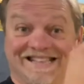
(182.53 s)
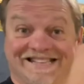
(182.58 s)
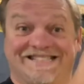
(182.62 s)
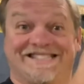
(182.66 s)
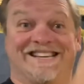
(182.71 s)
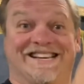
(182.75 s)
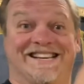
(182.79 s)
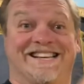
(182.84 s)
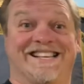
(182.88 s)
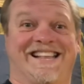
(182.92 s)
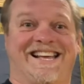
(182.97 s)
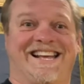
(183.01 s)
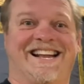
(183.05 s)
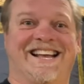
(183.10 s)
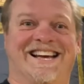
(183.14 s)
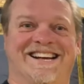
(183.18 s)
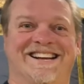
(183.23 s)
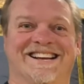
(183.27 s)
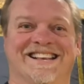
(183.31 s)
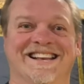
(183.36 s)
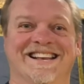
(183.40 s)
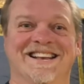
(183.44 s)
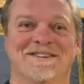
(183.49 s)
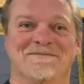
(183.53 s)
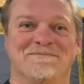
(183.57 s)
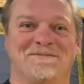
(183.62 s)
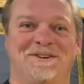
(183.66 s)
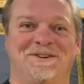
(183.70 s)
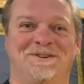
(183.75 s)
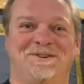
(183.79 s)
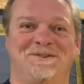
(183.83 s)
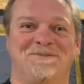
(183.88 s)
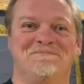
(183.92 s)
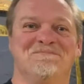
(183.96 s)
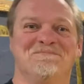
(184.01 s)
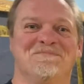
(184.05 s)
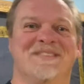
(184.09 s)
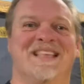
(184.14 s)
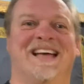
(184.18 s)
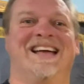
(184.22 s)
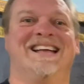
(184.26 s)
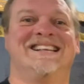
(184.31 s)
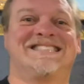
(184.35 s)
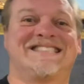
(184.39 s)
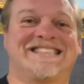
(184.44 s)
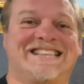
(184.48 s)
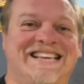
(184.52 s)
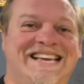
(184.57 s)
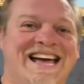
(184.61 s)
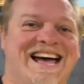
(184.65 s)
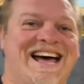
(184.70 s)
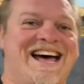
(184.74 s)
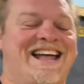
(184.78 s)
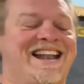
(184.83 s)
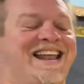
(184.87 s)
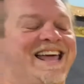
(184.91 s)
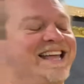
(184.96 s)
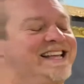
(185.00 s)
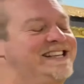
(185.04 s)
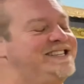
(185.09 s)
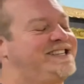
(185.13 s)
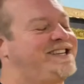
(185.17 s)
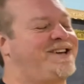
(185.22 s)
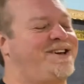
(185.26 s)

Check that out. Isn't it cool? It's got a